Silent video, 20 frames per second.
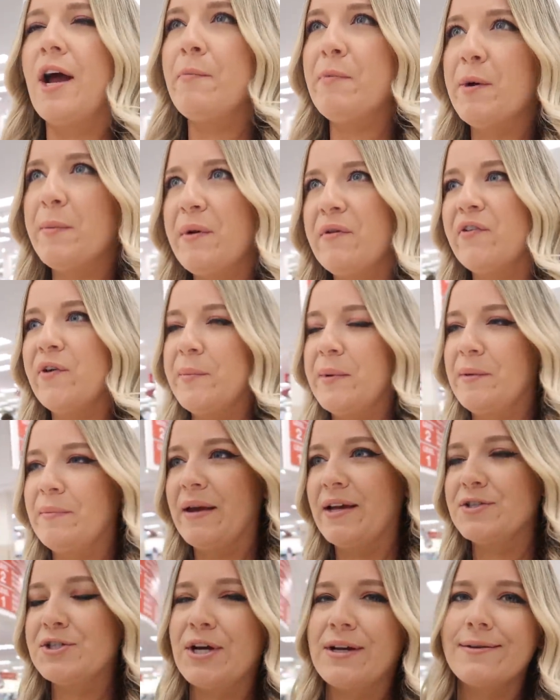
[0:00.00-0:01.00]
I'm gonna be filming
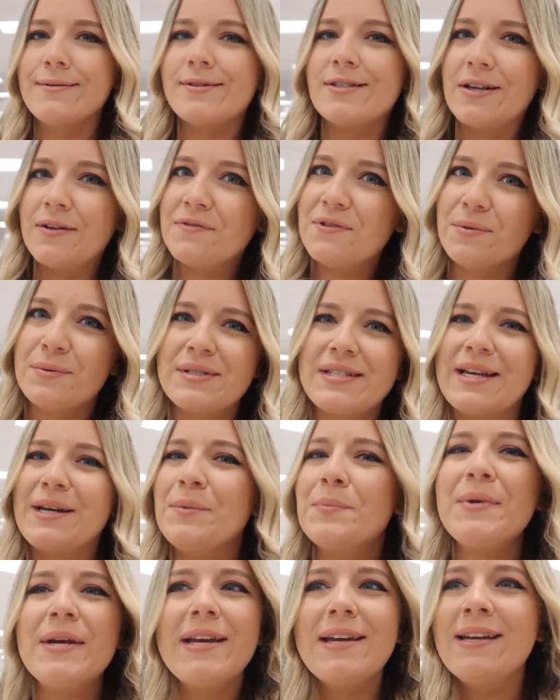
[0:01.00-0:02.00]
main channel stuff, so it's
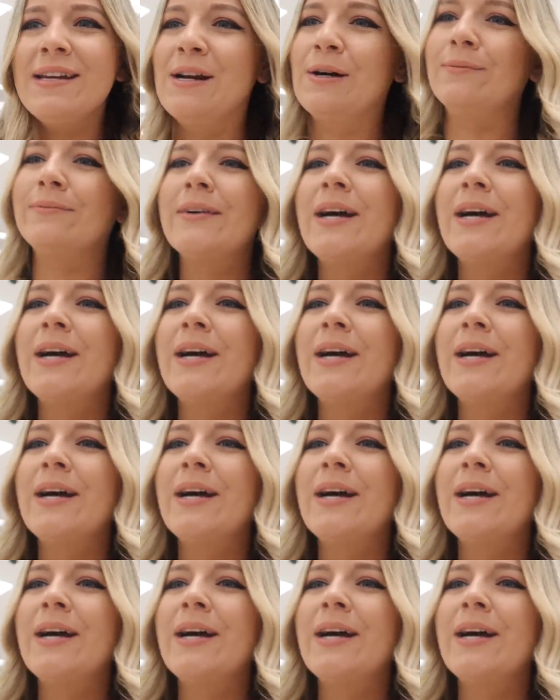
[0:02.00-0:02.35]
gonna be, you know,